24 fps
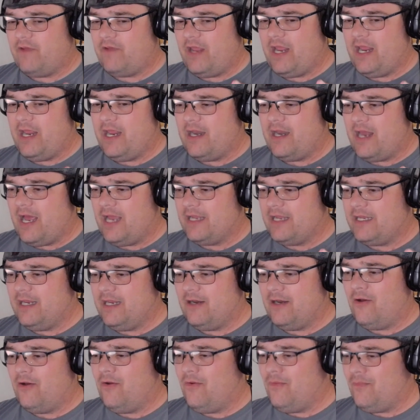And I
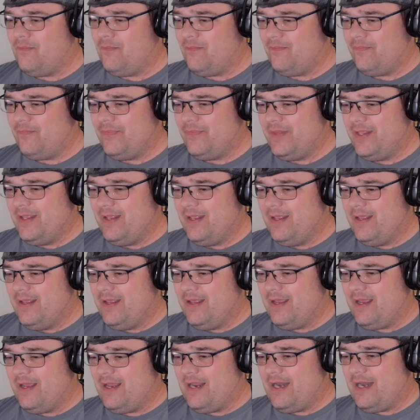get home
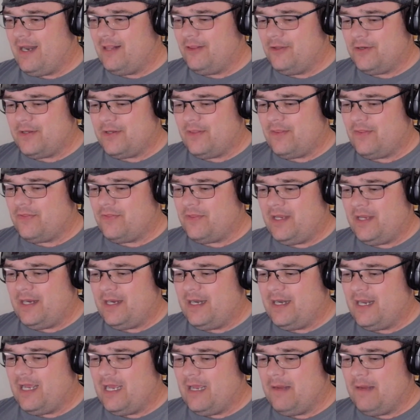and I look at the
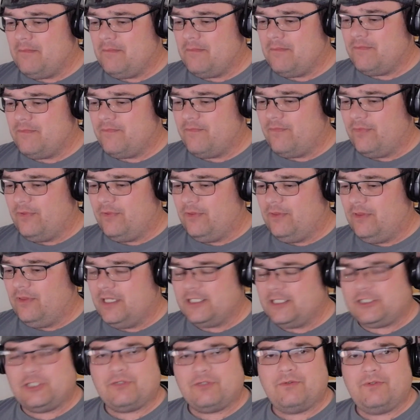thing and I'm
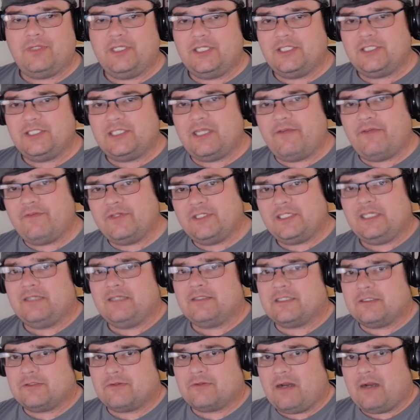literally
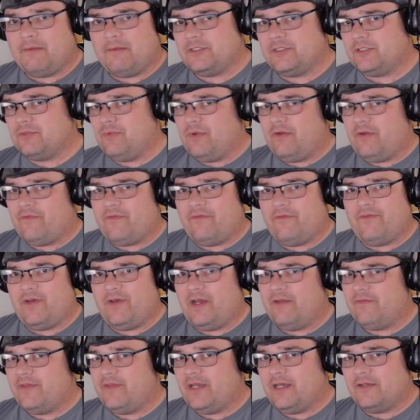17 subscribers away from
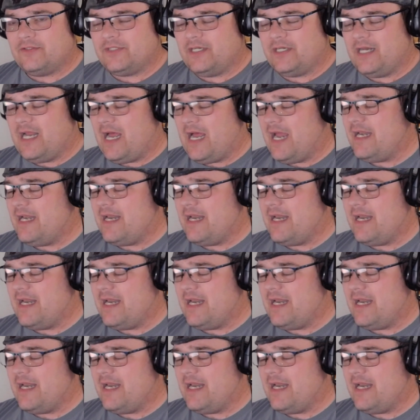5,000.